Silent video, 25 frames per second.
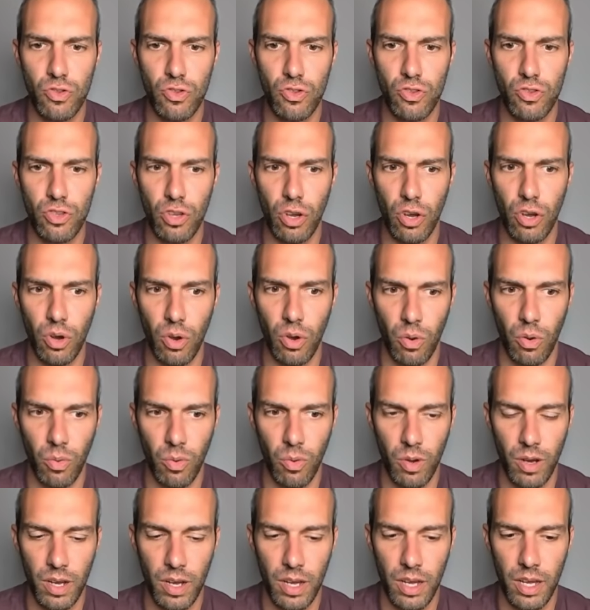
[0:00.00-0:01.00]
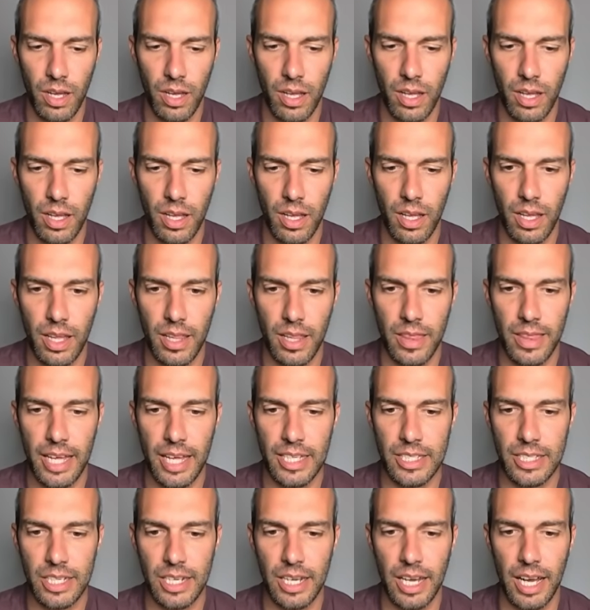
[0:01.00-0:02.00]
So
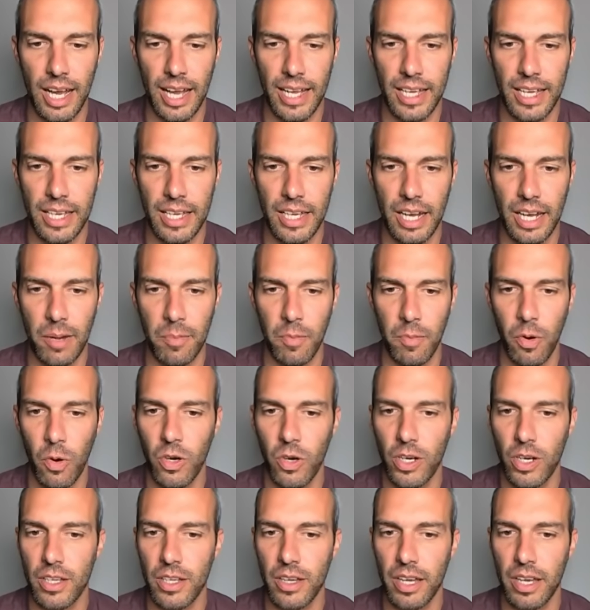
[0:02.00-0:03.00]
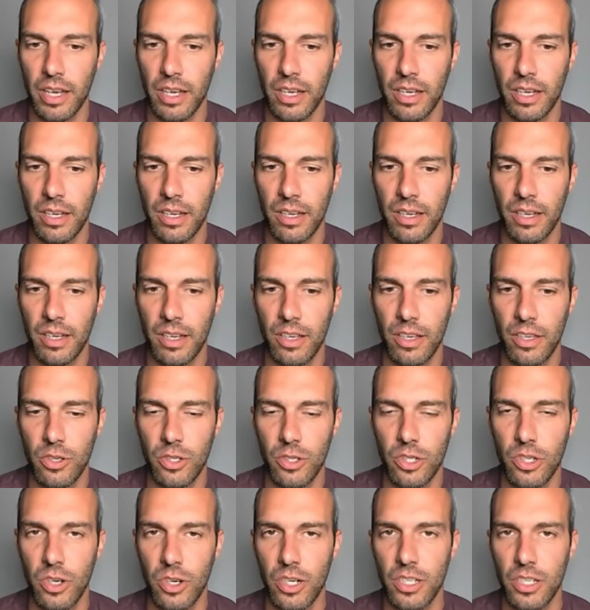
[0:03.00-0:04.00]
that's gonna I'm already like
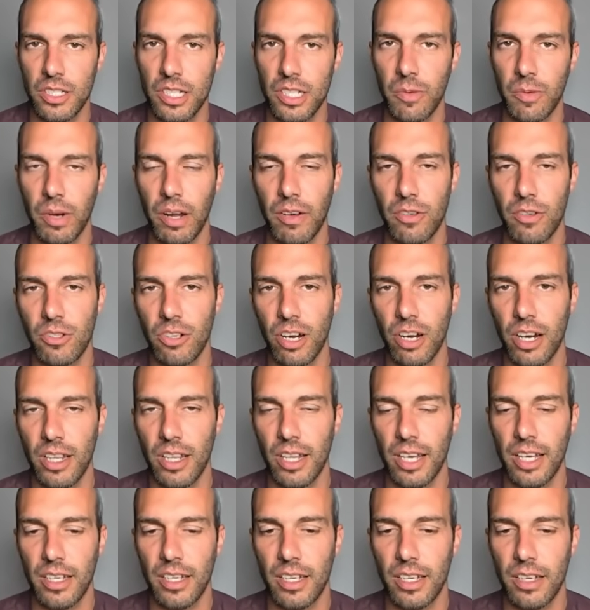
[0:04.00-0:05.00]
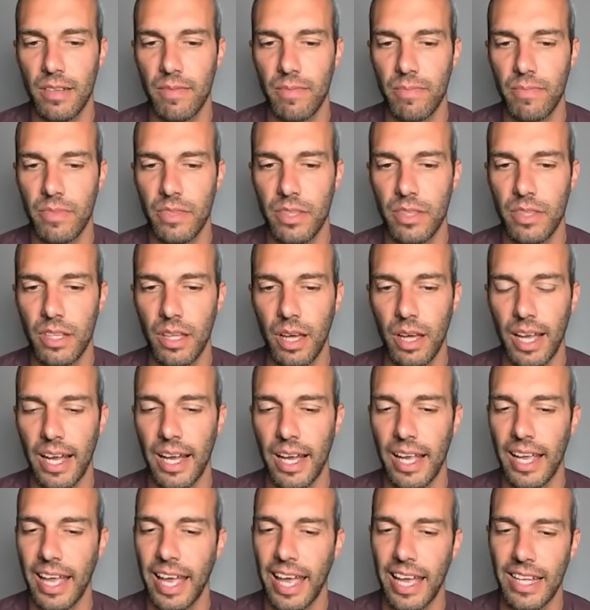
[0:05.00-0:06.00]
you can already see when I was trying to like
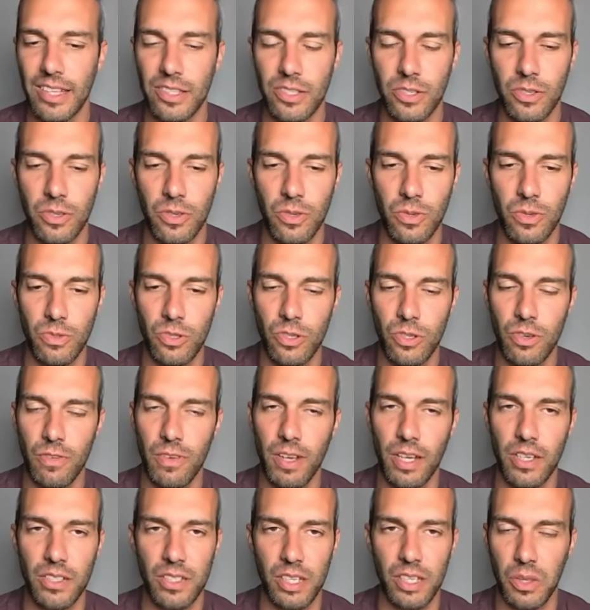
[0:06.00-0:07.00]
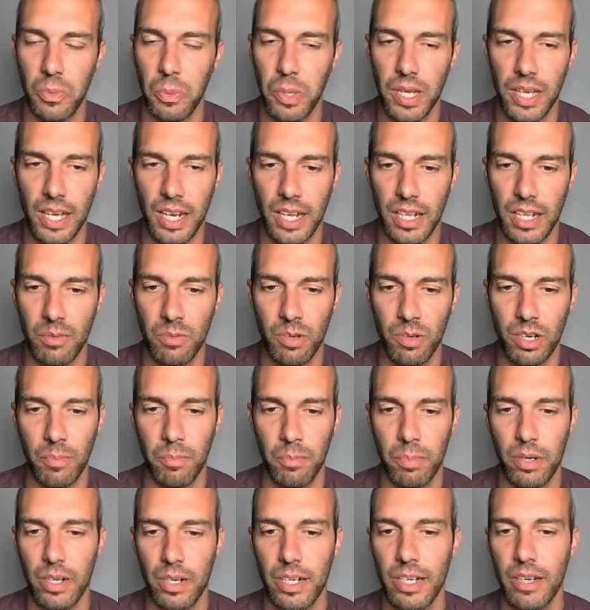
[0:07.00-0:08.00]
I can't do 2 videos on the weekend anymore.
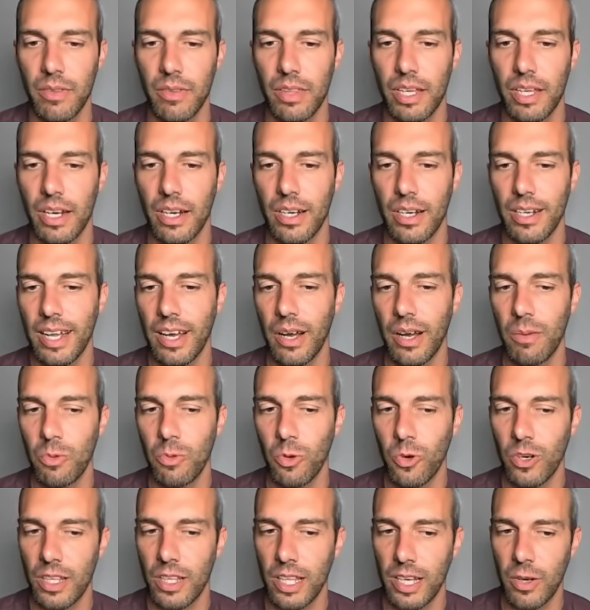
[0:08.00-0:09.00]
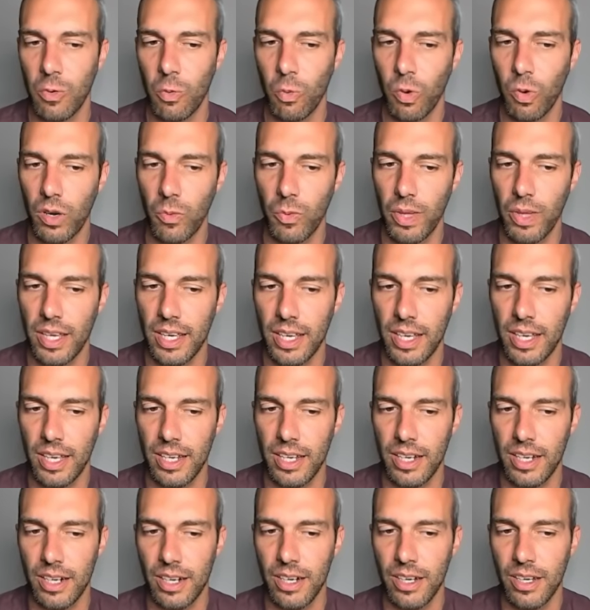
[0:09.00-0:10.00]
I'm burning out there. And now I'm going to like one a week
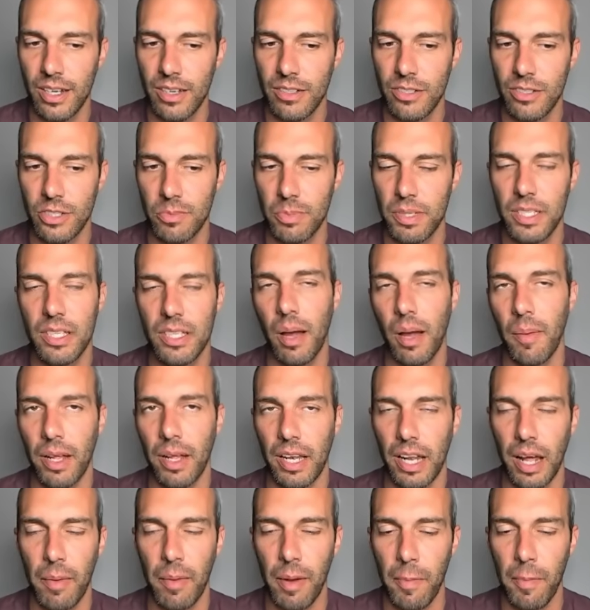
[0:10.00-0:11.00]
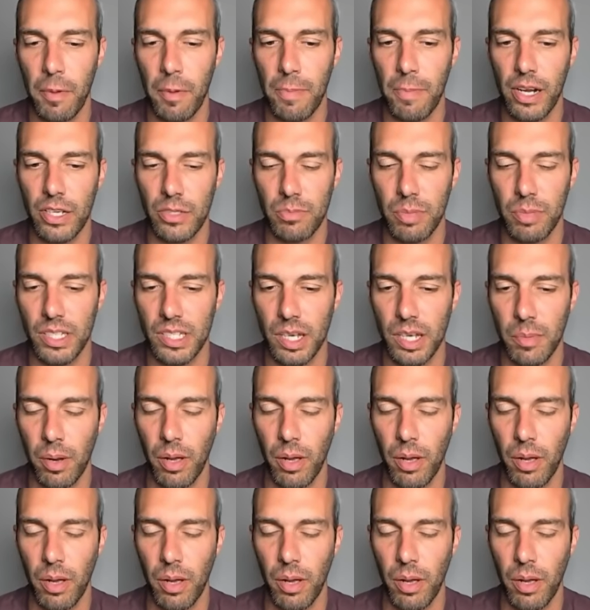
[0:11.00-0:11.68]
here just because I mean I'm at my parents' place.